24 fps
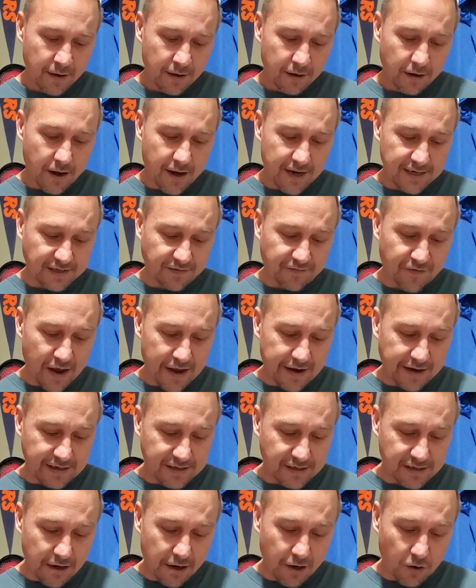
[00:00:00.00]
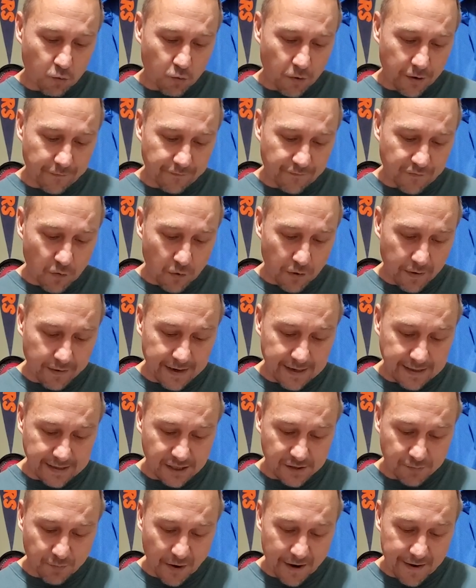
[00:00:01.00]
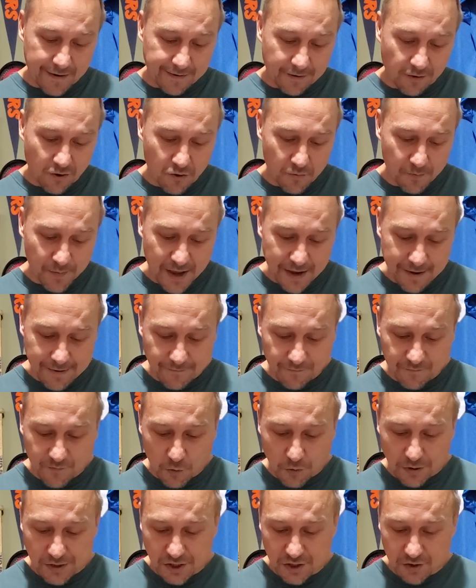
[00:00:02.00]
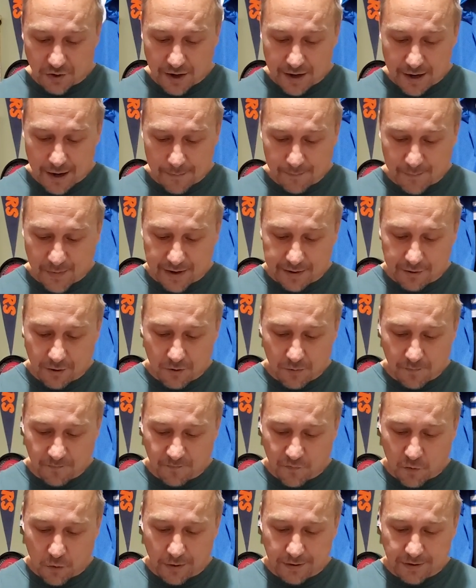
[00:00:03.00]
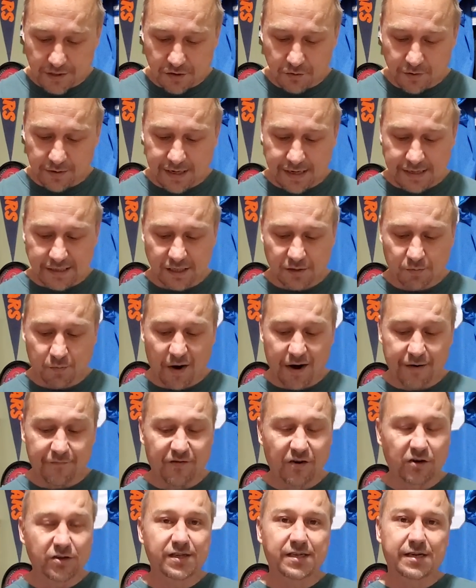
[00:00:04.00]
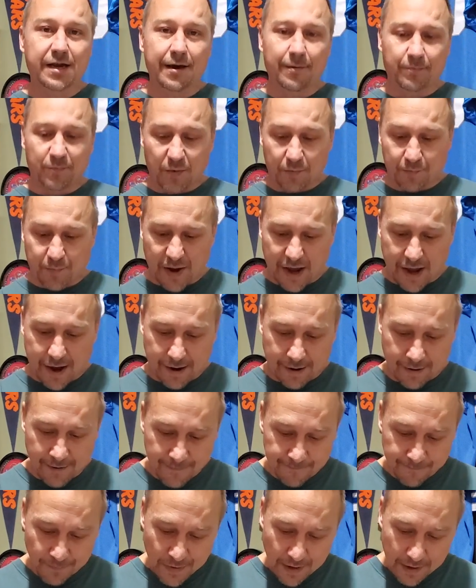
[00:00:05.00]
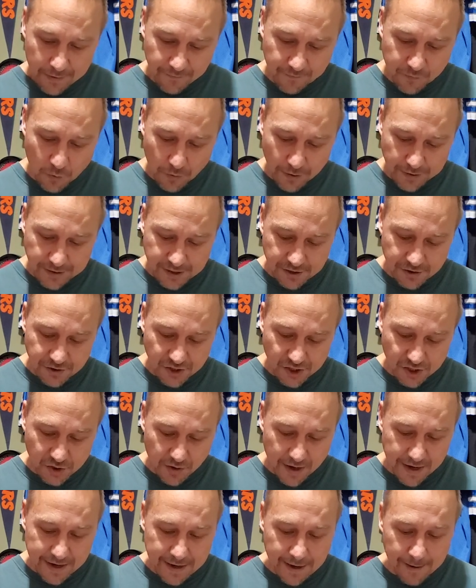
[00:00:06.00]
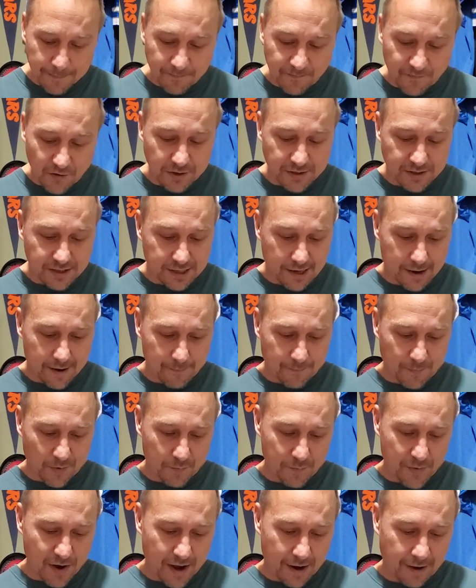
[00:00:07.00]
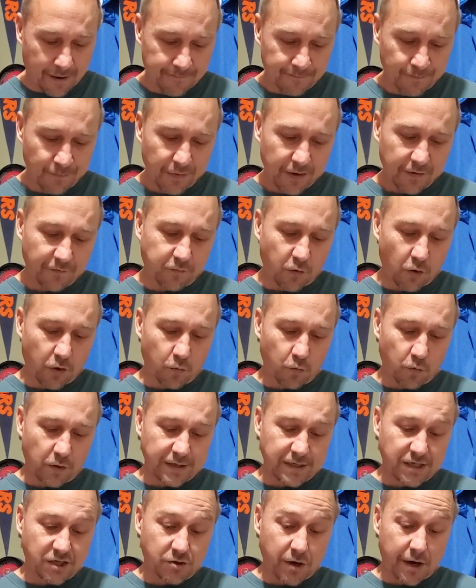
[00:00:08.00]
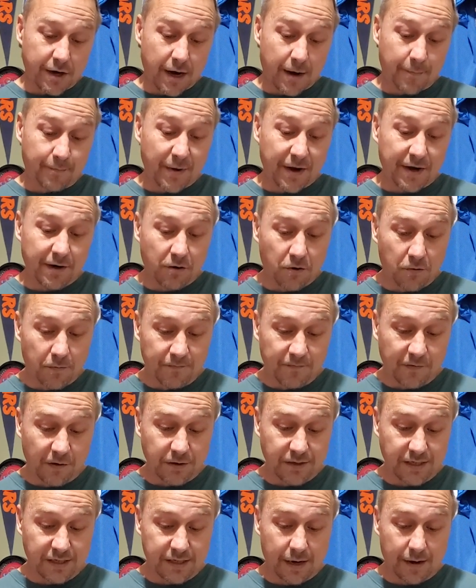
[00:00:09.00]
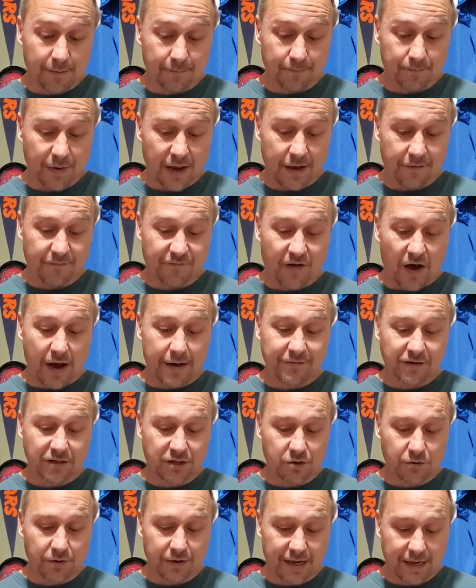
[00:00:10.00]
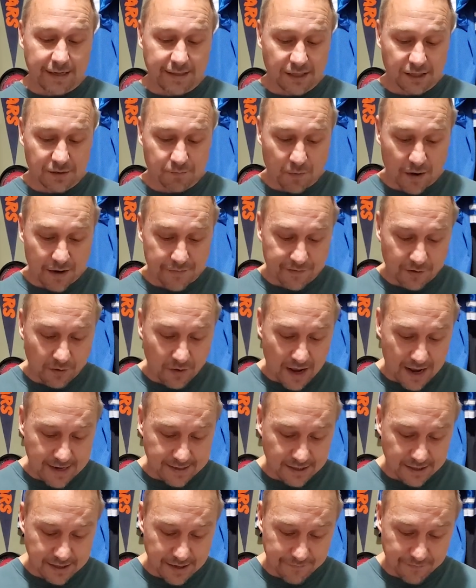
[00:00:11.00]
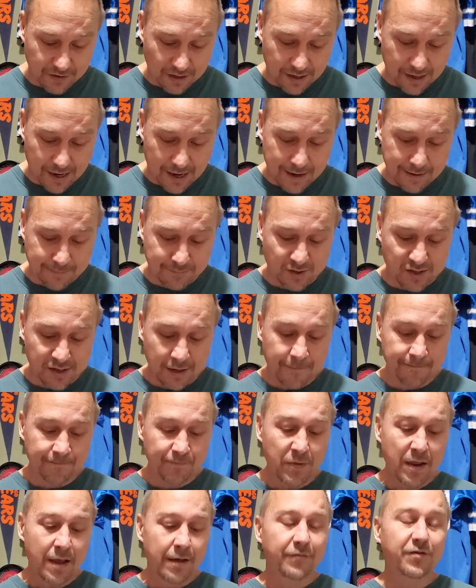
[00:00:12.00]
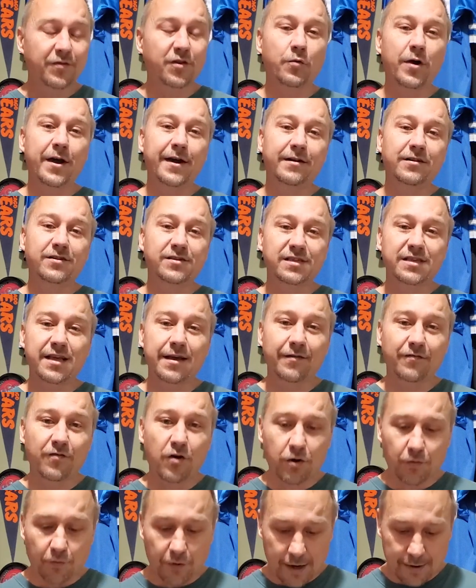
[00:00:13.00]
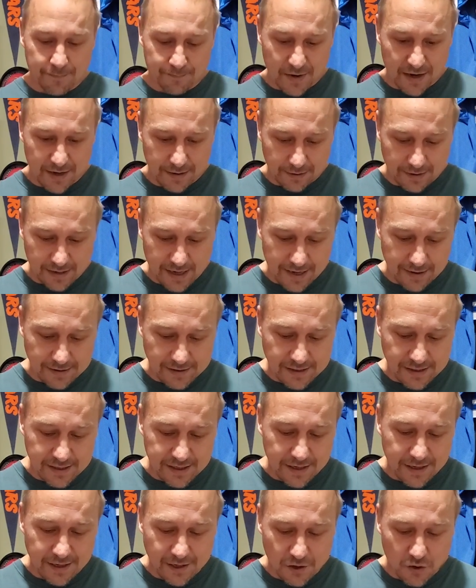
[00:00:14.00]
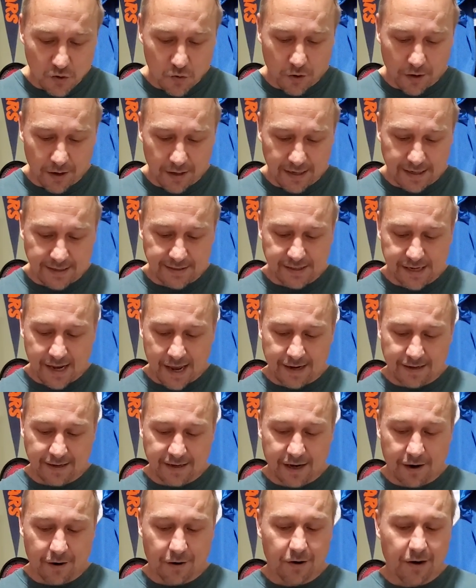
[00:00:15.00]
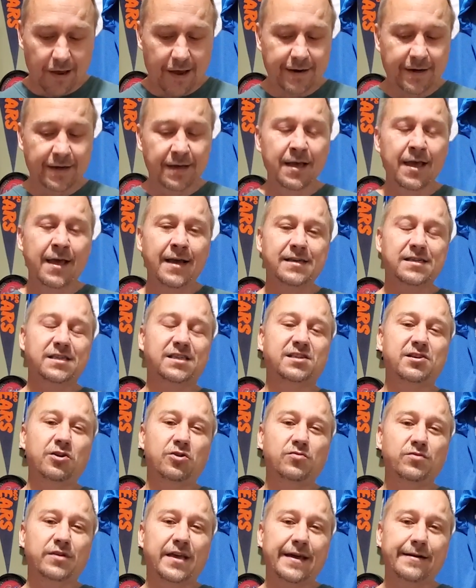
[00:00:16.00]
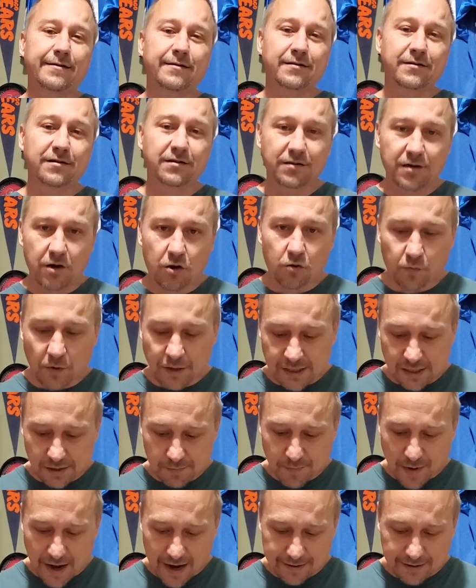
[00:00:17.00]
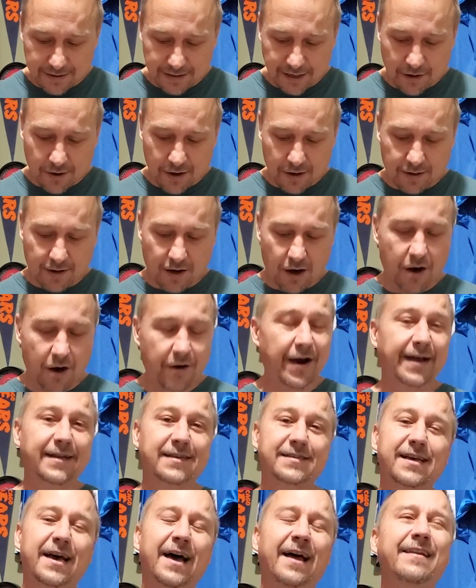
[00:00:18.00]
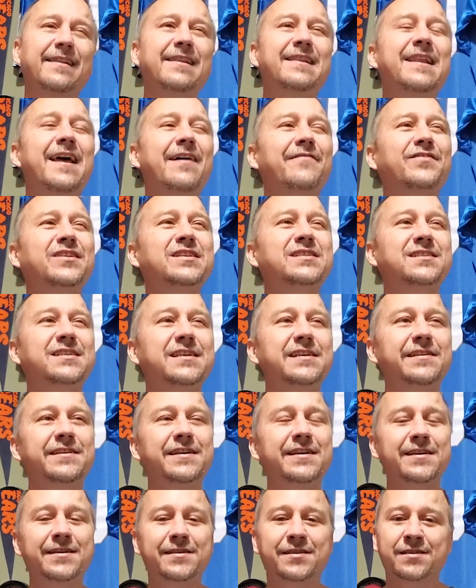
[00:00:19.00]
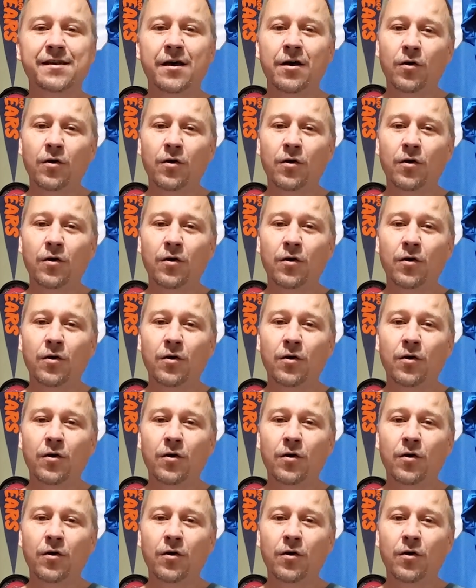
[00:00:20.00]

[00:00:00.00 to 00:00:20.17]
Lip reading: Las Vegas, they are 1-4 against spread at home. 8-4 straight up at home. 4-2 against spread versus Tampa Bay. 4-2 straight up versus Tampa Bay. 4-1 straight up at home versus Tampa Bay. 5-2 against spread their last 7 games. The Raiders, they have already beaten Kansas City, New Orleans, and Carolina. Still getting no respect. Derek Carr has 11 TDs,